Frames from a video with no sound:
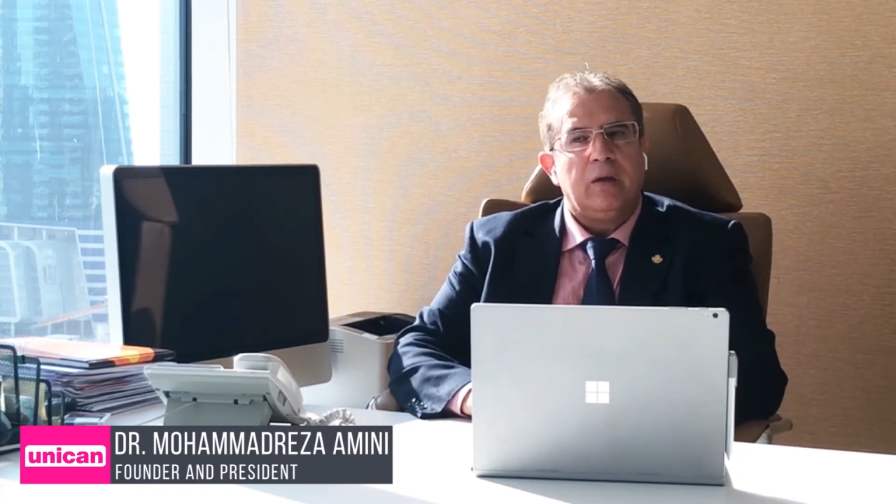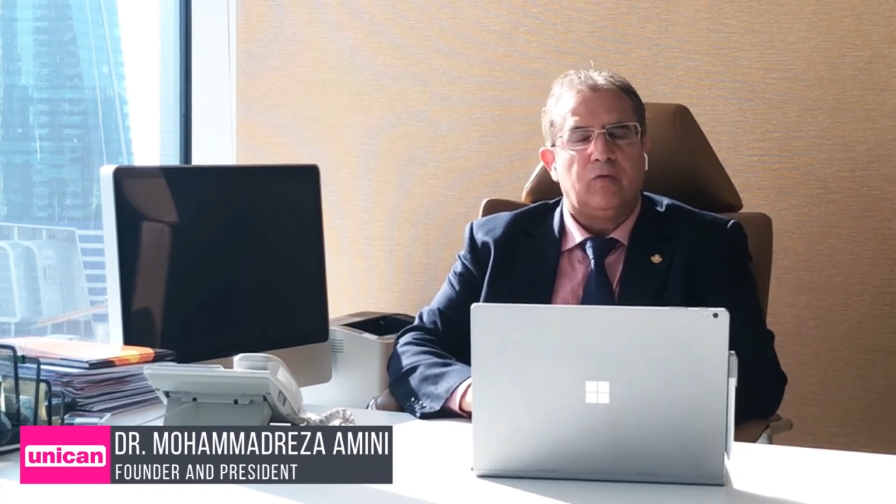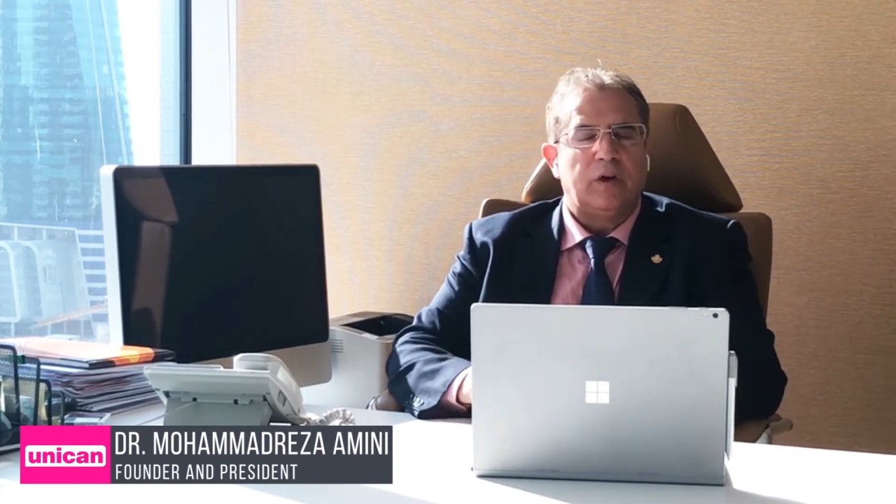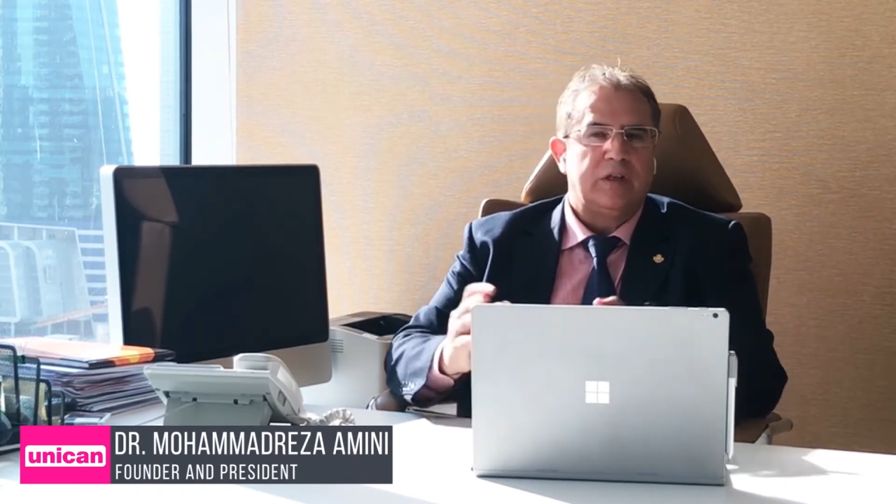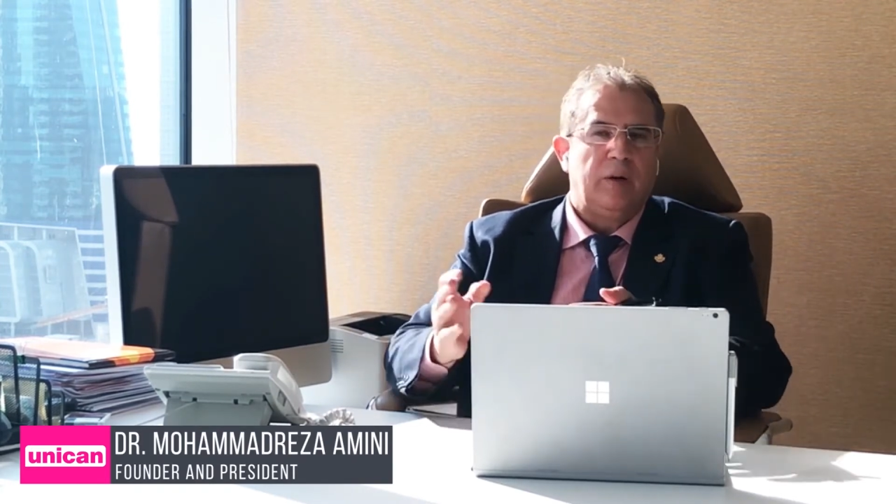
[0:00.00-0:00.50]

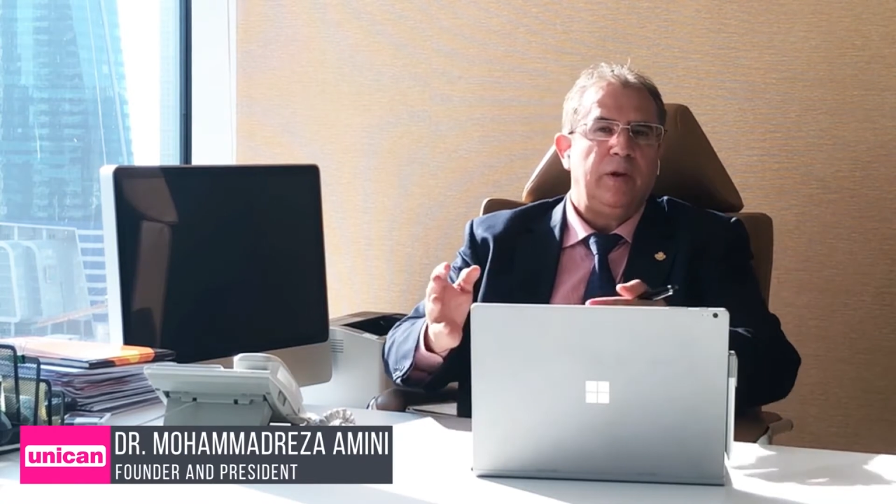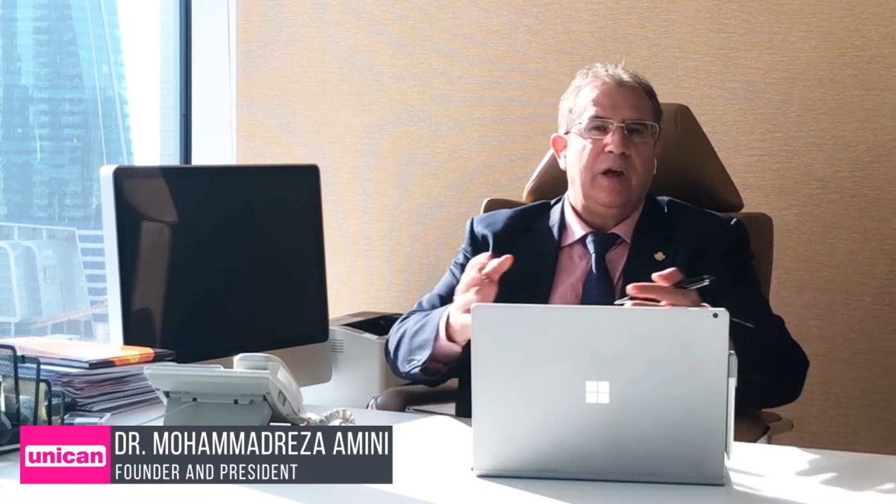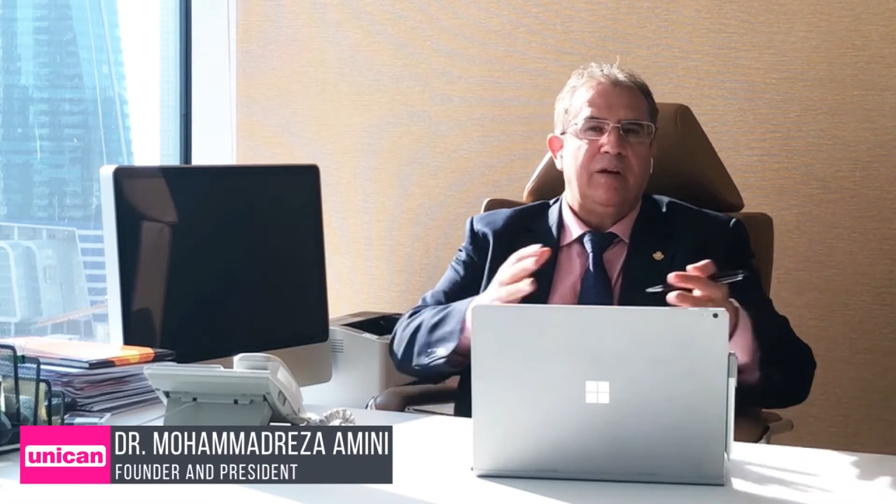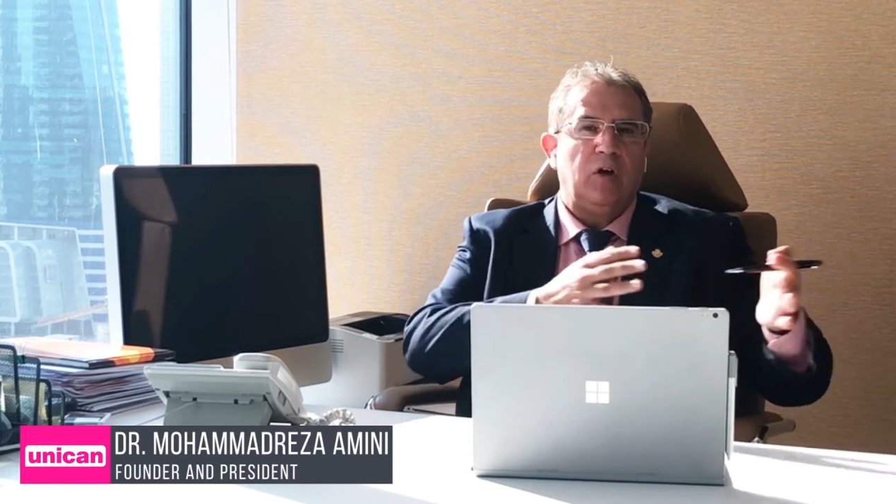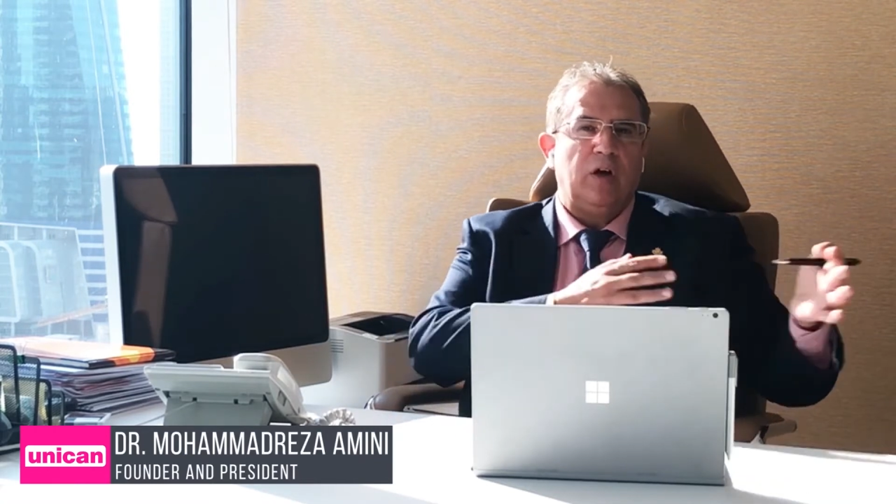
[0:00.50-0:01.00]
For example, you
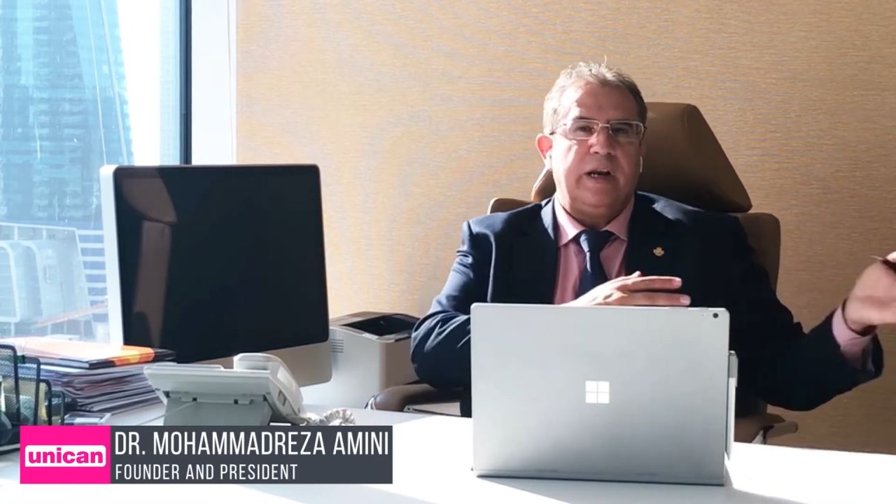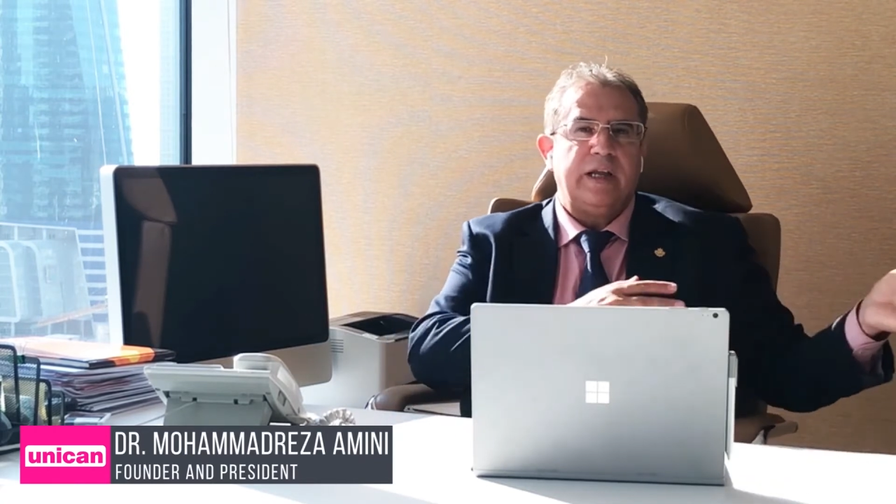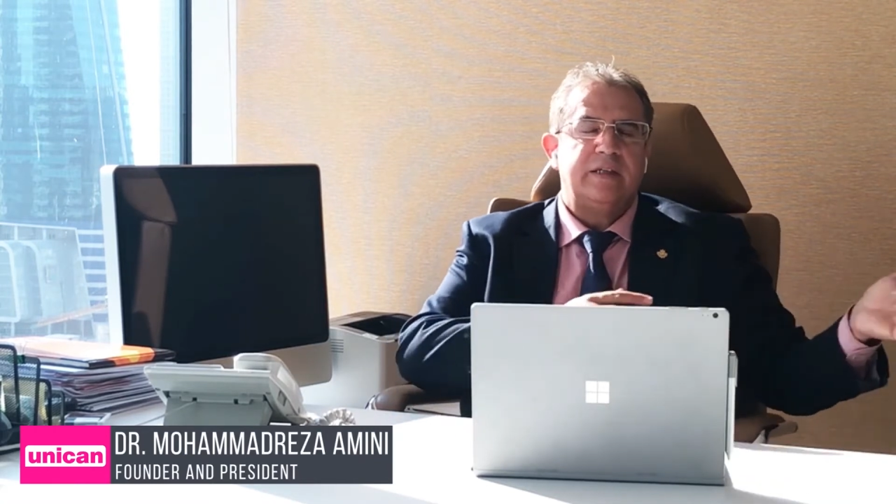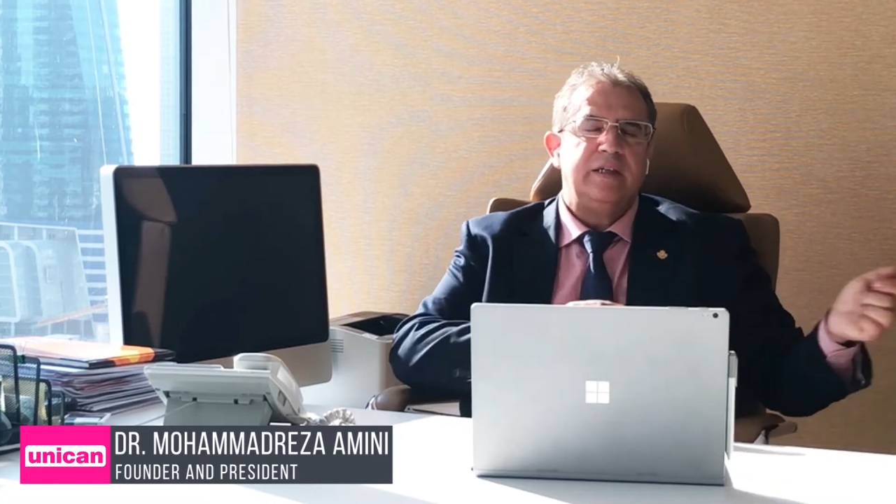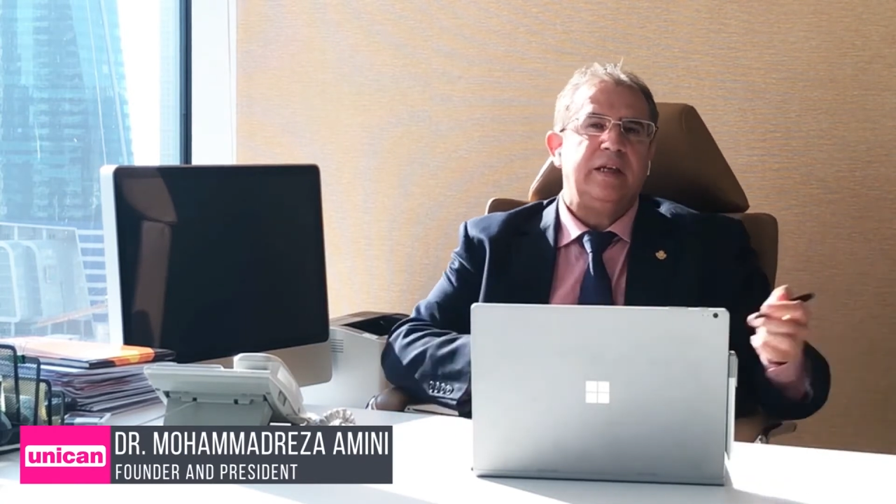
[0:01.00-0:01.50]
have got an
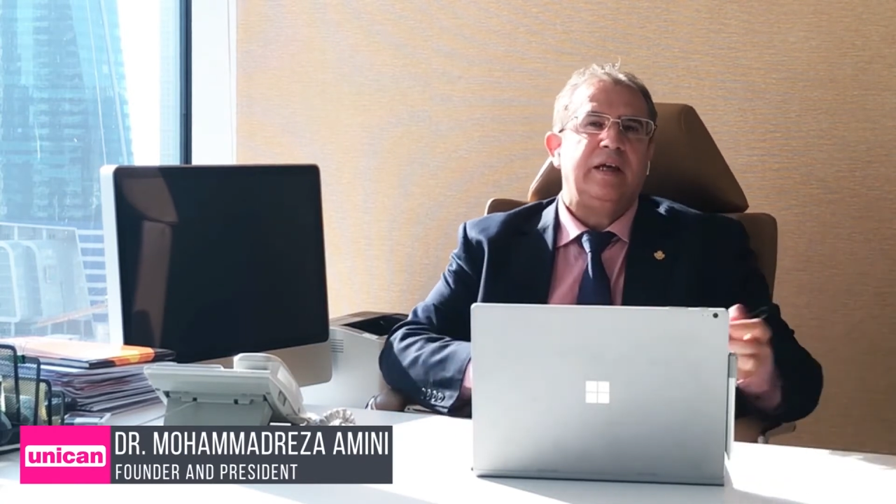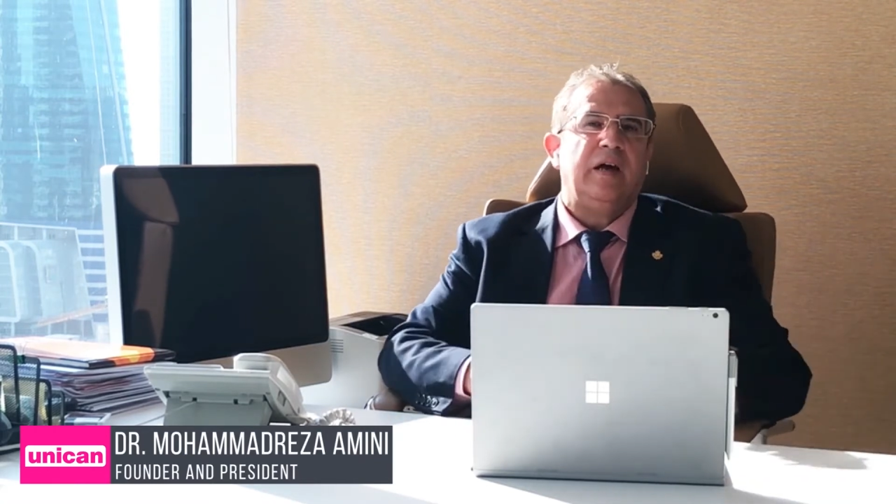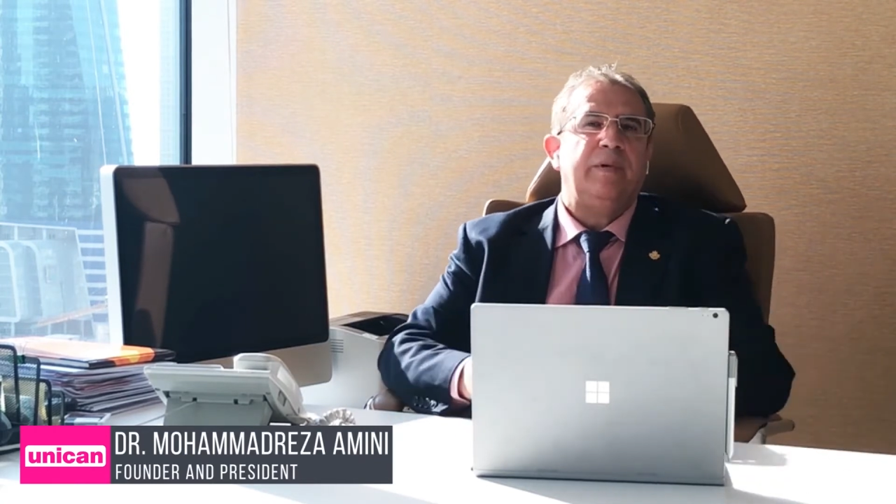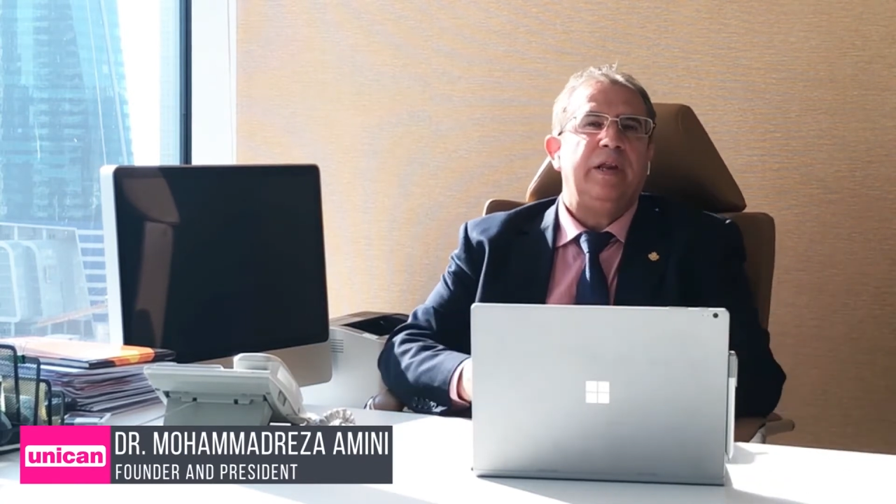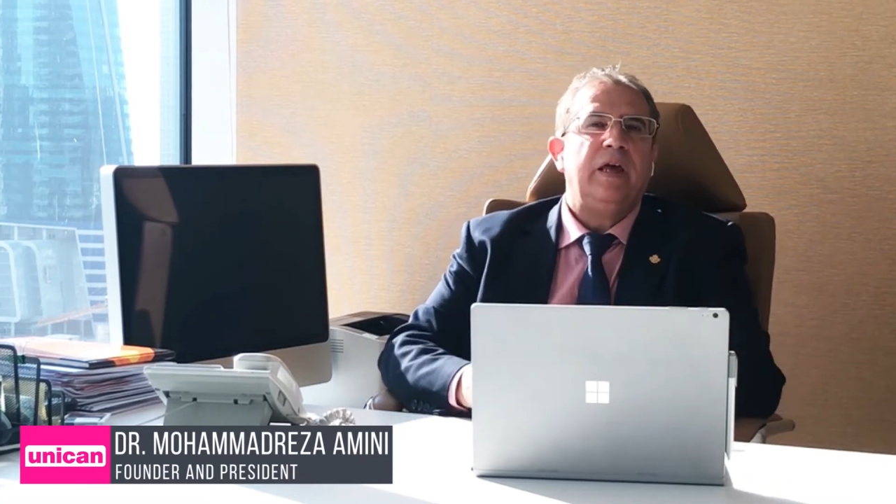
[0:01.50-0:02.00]
existing company